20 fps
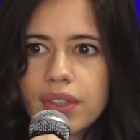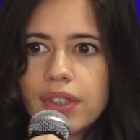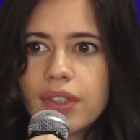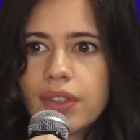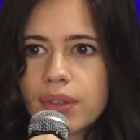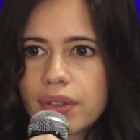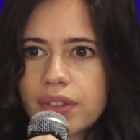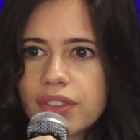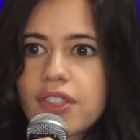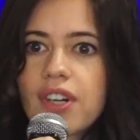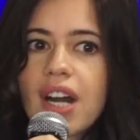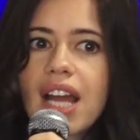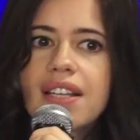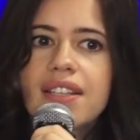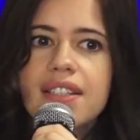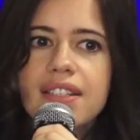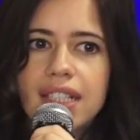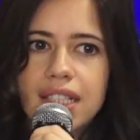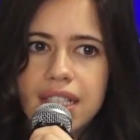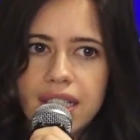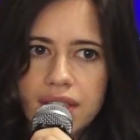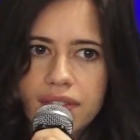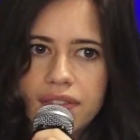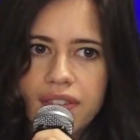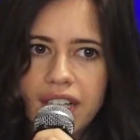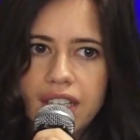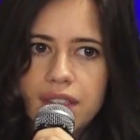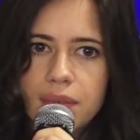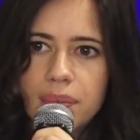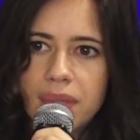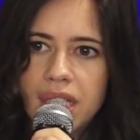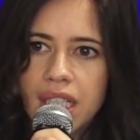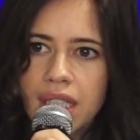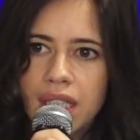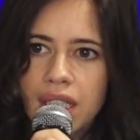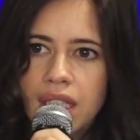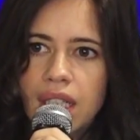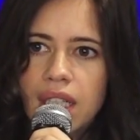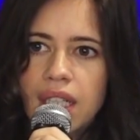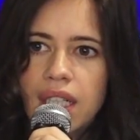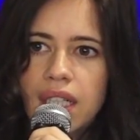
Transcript: you know, drastically affect me,